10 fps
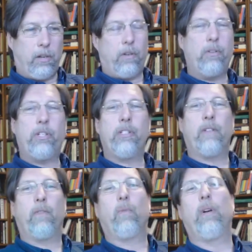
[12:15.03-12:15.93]

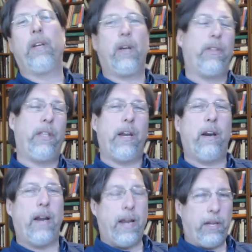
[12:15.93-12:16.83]
notions of the world out
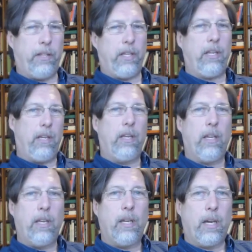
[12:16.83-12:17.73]
there and the
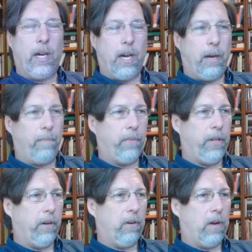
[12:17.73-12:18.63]

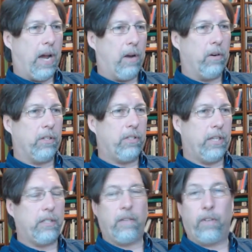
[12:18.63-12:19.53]
our
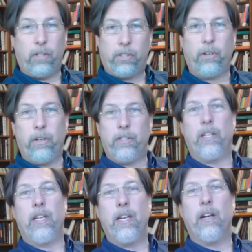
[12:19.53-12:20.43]
sets of
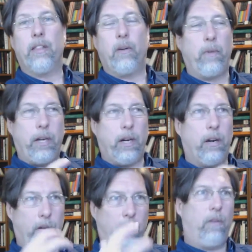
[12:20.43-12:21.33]
concerns in here that we
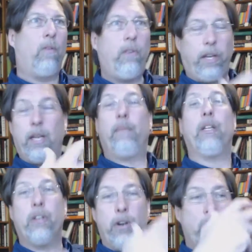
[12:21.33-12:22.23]
are only
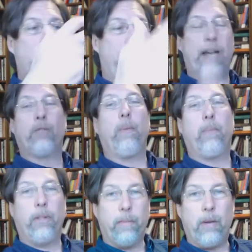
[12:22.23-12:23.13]
coming to know as
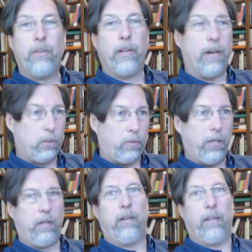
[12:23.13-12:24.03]
we put them out there, as
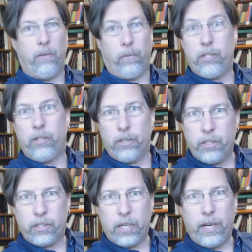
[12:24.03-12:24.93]
we
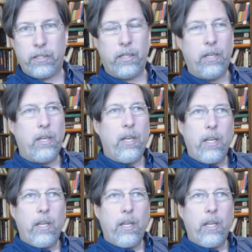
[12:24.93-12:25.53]
research in science.